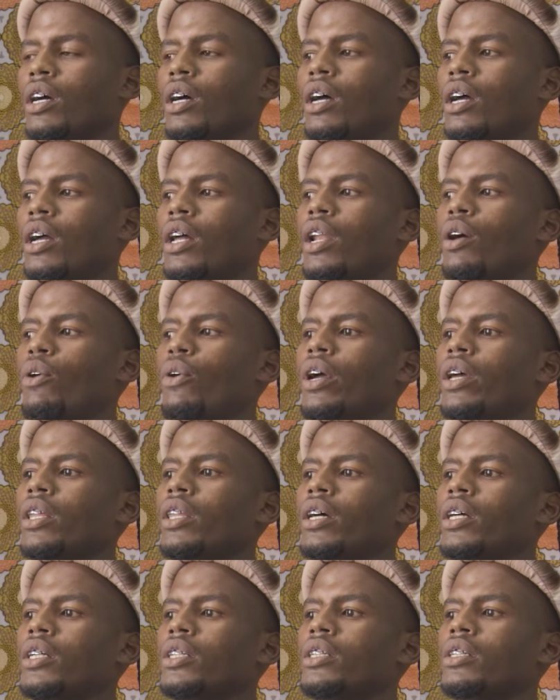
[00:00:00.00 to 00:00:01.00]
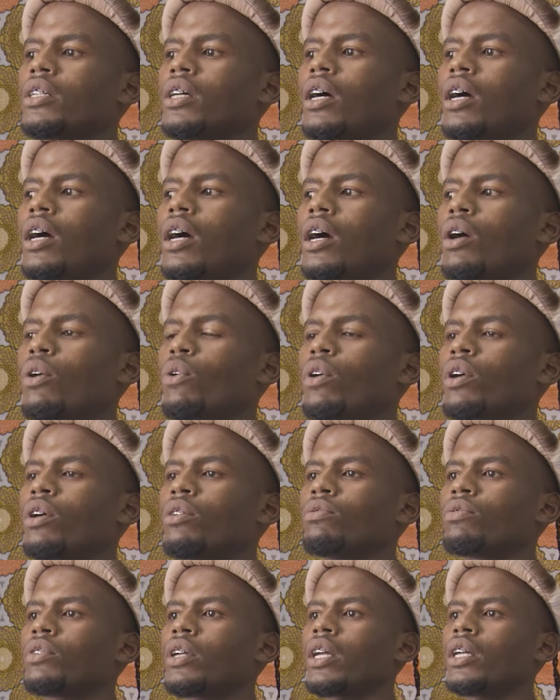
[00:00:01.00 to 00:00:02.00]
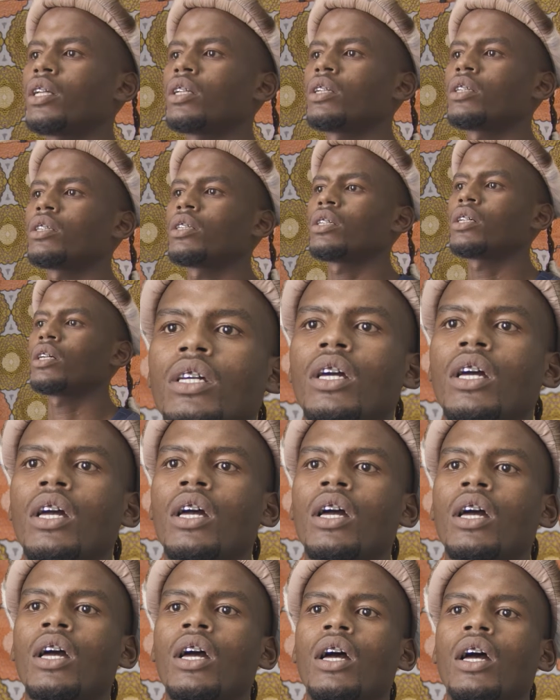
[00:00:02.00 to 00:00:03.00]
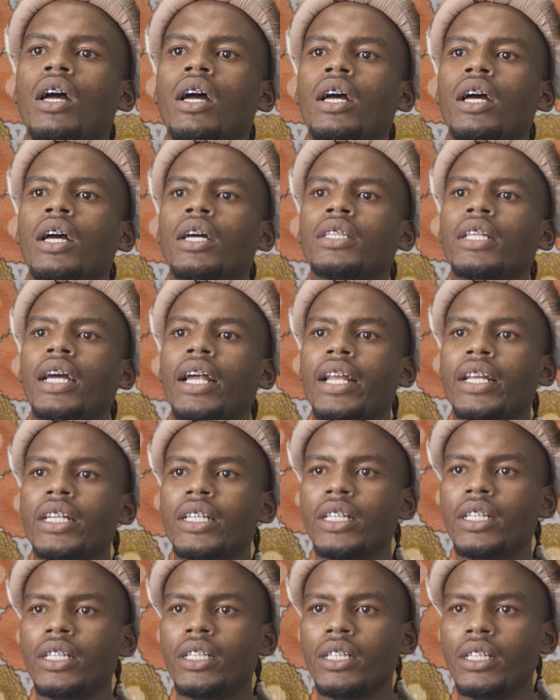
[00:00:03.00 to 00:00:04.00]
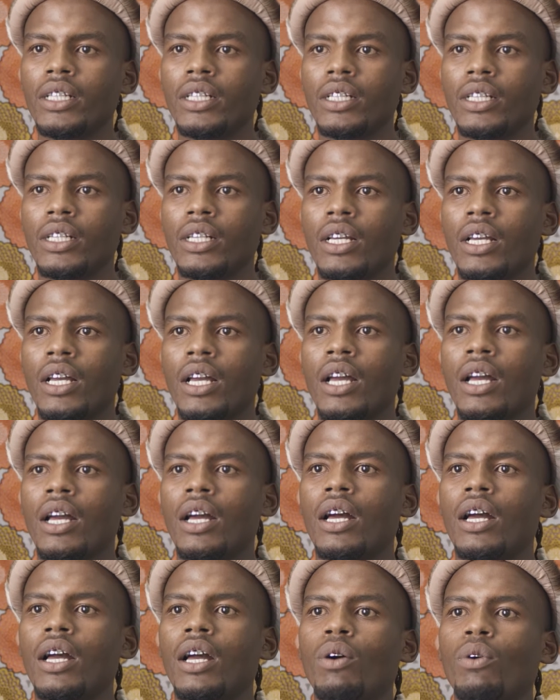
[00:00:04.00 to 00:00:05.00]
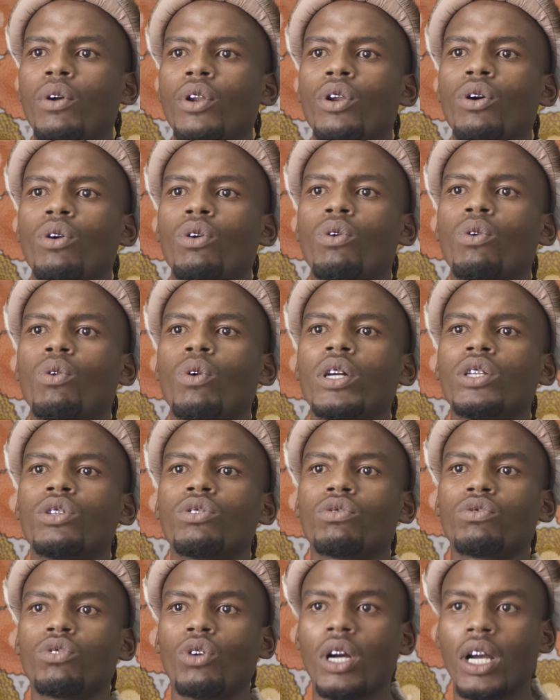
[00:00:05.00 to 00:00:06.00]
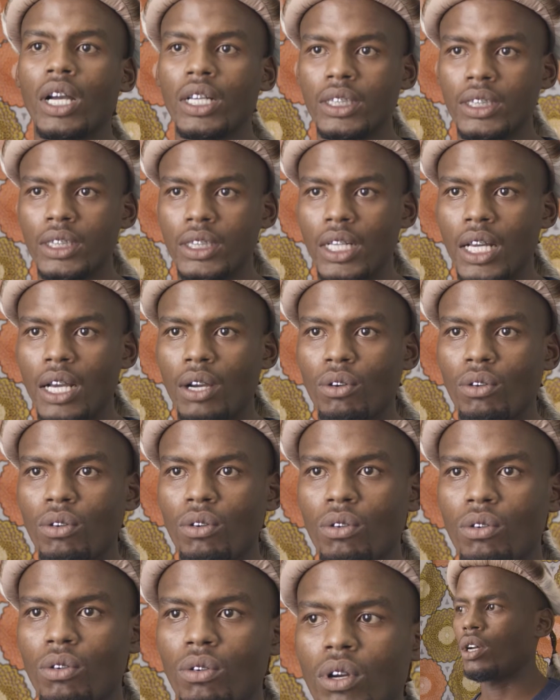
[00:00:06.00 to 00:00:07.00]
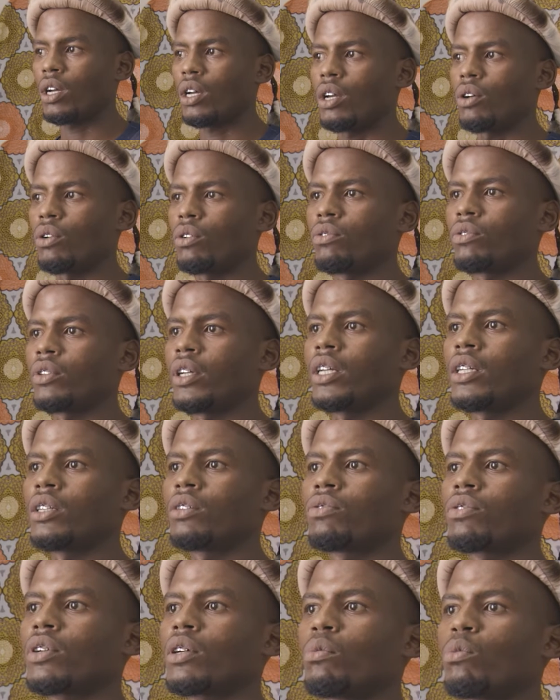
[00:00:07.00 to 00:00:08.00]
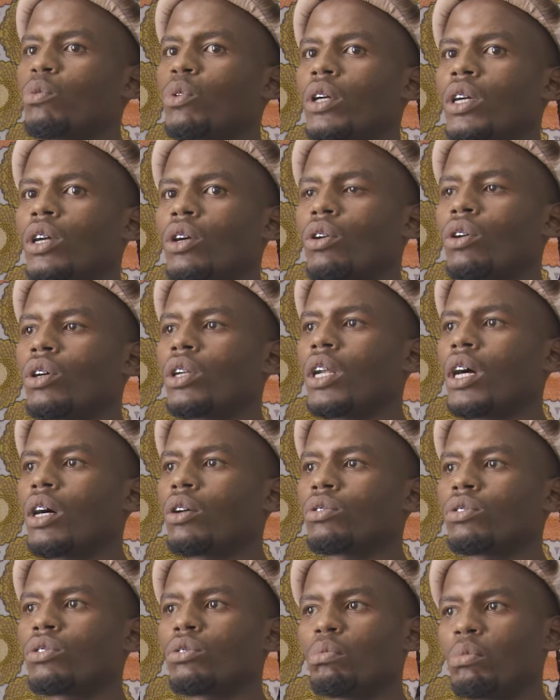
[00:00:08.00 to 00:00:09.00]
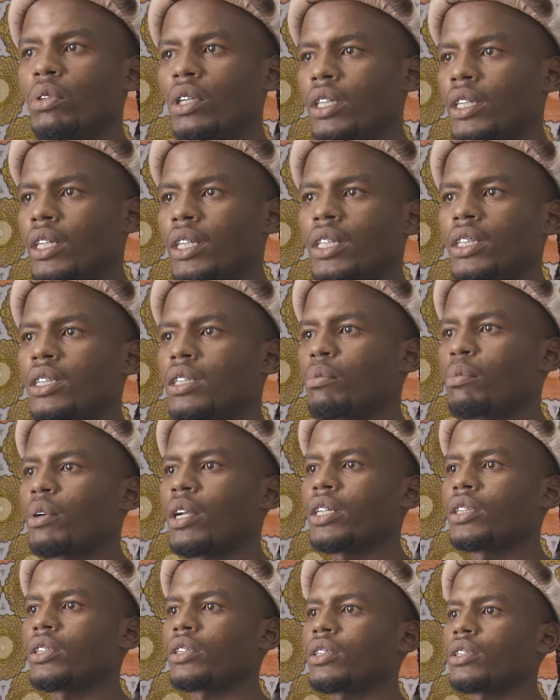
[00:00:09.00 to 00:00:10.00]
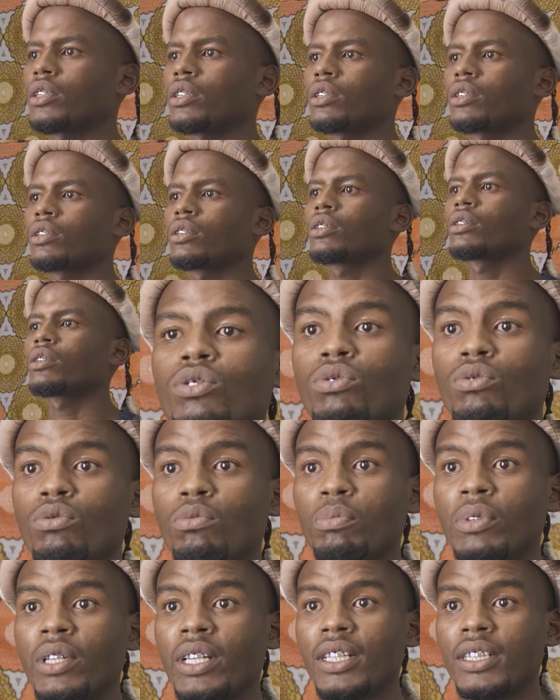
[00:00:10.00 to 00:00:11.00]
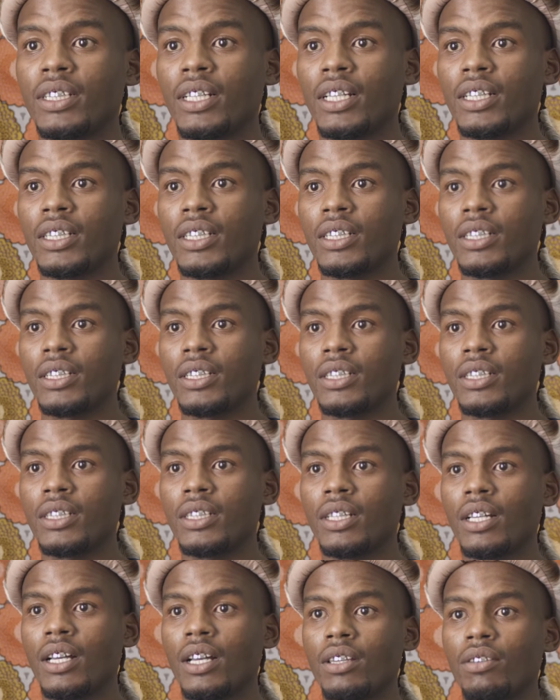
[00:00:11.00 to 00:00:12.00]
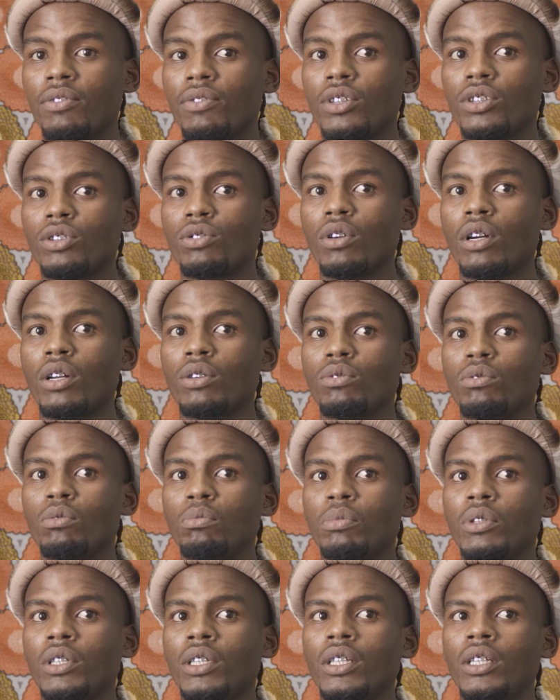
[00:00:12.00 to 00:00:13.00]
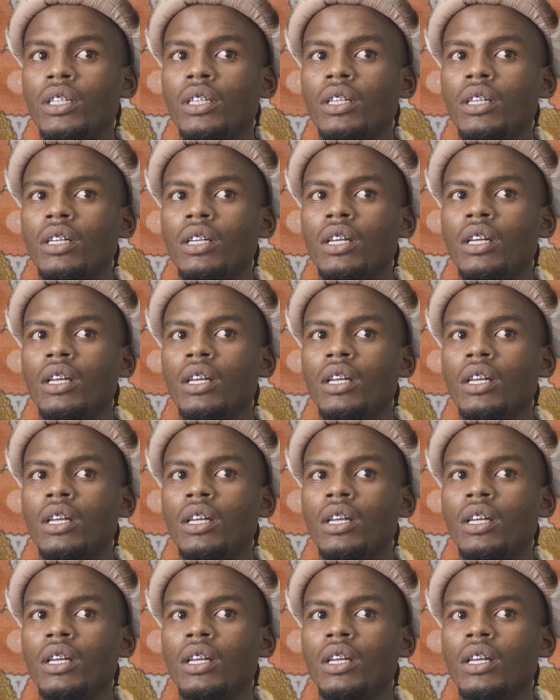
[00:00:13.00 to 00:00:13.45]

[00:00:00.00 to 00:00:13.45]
uh, in a way that uh, we've gained uh, direction uh, we know where to focus now. Uh, we've gained framework on how to build an enterprise. Two biggest lessons. Uh, the first one will be